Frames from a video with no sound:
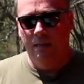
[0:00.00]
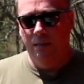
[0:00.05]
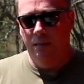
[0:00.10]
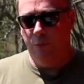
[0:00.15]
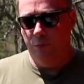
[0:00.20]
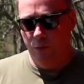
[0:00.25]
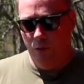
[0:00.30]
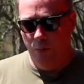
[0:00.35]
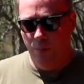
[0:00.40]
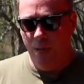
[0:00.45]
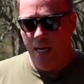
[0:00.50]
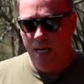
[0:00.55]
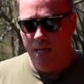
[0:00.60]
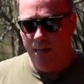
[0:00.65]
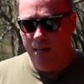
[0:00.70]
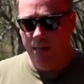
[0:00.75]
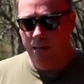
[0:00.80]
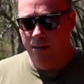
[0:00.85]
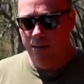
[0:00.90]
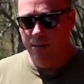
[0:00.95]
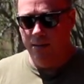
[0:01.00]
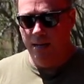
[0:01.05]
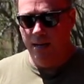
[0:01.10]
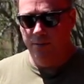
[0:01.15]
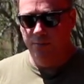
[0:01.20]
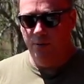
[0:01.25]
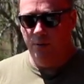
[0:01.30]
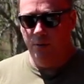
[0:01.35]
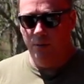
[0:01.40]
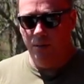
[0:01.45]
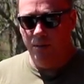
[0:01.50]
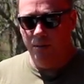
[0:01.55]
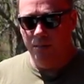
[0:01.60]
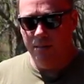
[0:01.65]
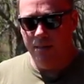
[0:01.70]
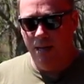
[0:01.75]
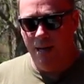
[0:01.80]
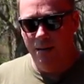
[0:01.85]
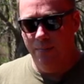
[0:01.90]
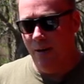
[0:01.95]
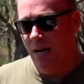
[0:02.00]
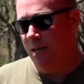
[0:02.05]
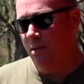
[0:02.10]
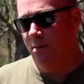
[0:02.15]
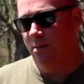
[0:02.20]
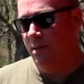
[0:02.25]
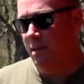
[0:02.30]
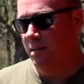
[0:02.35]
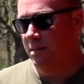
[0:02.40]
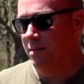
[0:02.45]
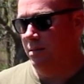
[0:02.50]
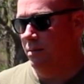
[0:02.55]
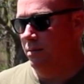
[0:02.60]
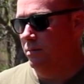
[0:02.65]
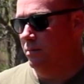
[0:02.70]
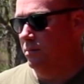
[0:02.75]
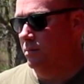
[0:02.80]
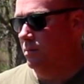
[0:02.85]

We'll paint adhere to that for a long time. I don't think so.